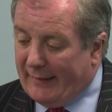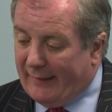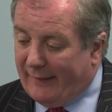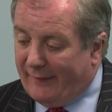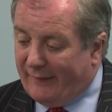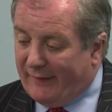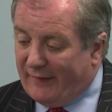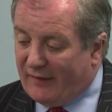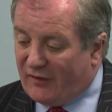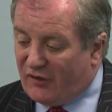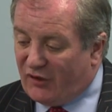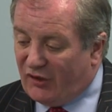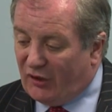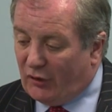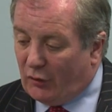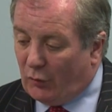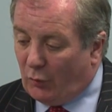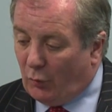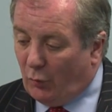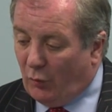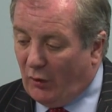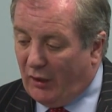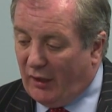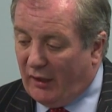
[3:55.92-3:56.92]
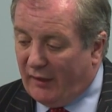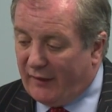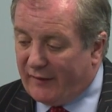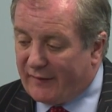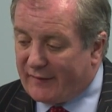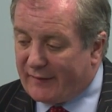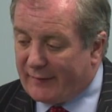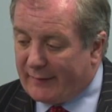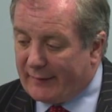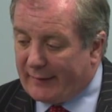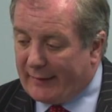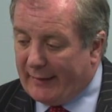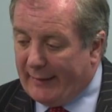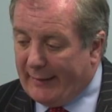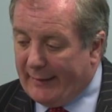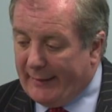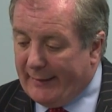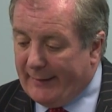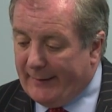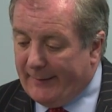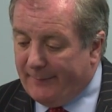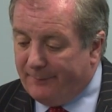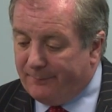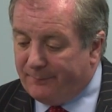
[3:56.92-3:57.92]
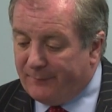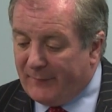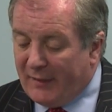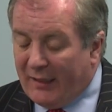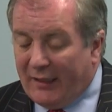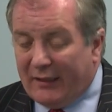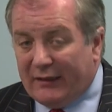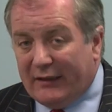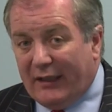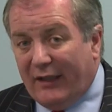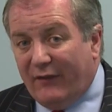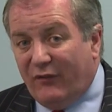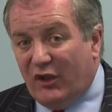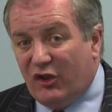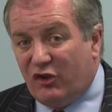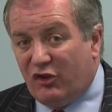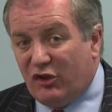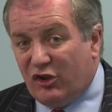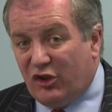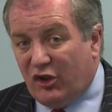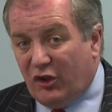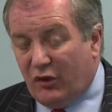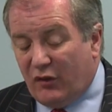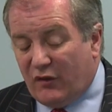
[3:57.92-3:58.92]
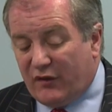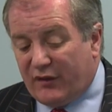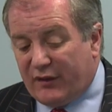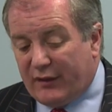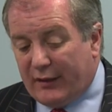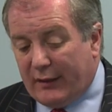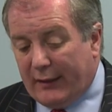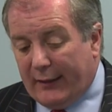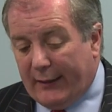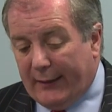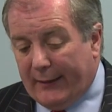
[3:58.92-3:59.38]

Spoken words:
this year was they've introduced